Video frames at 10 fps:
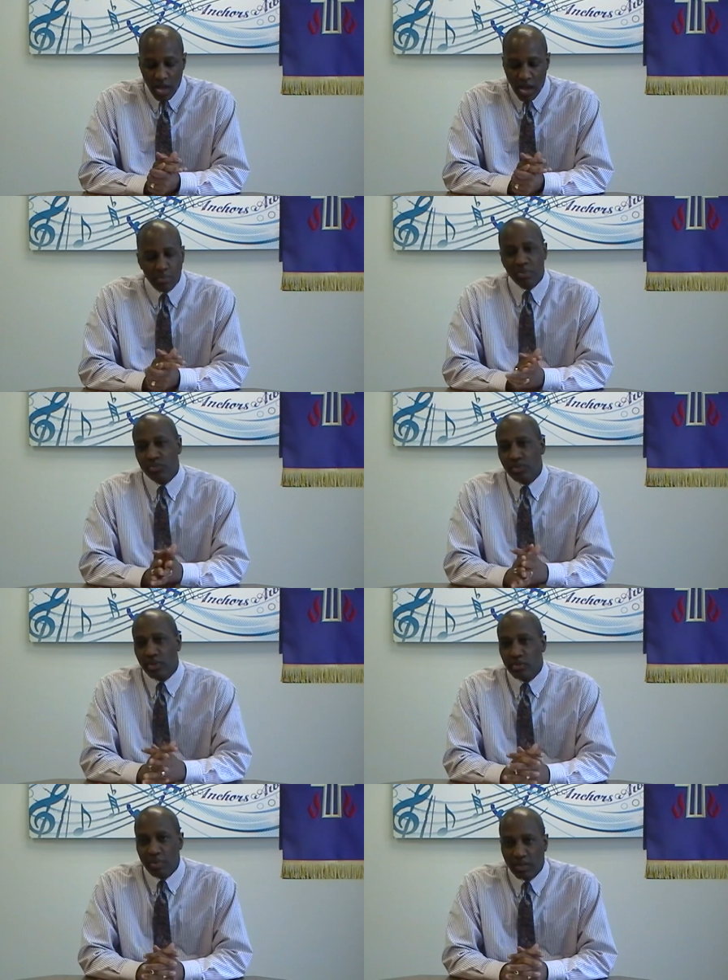I'm
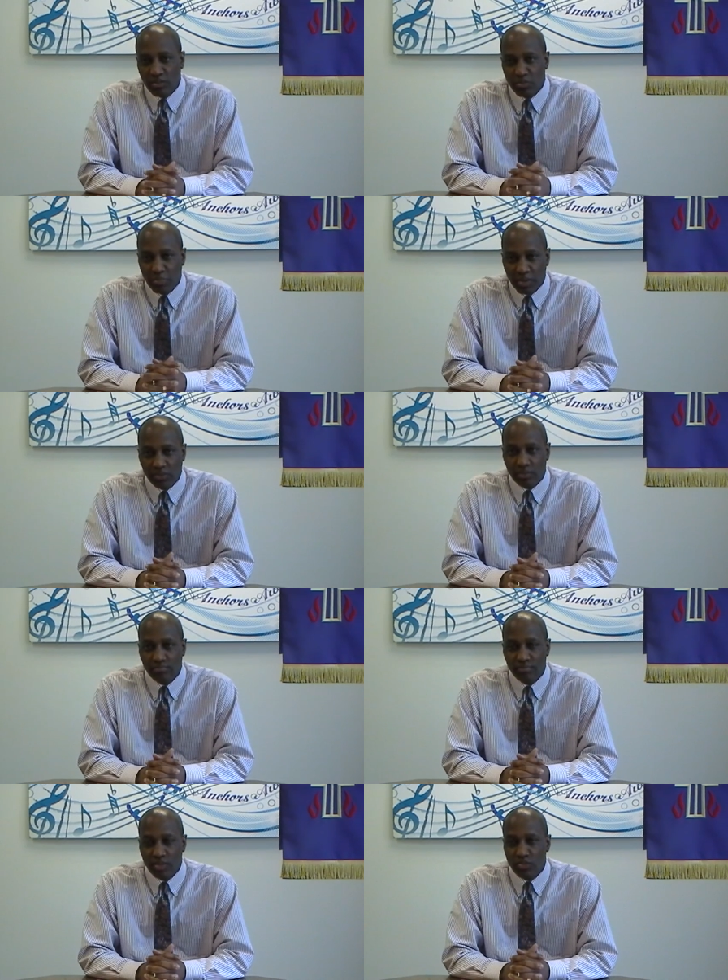concerned about this budget,
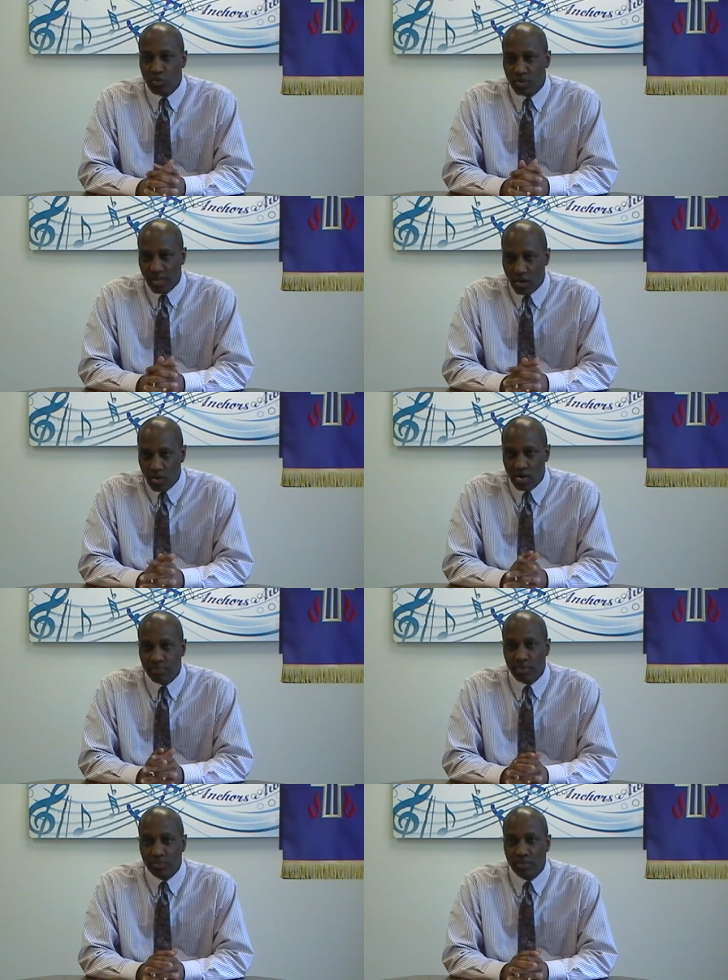and so is our
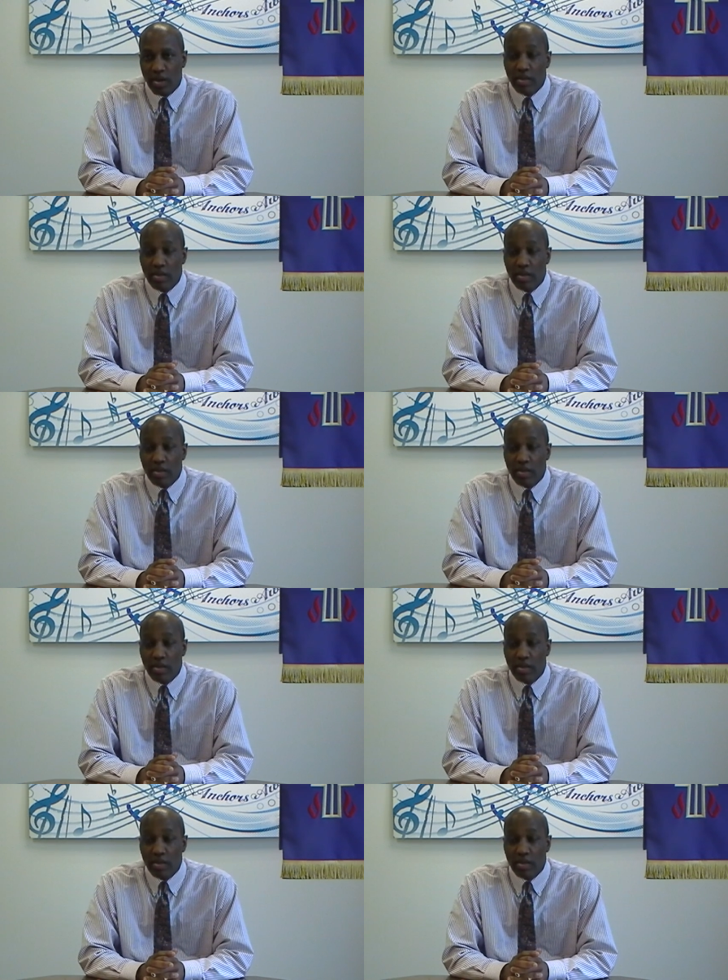office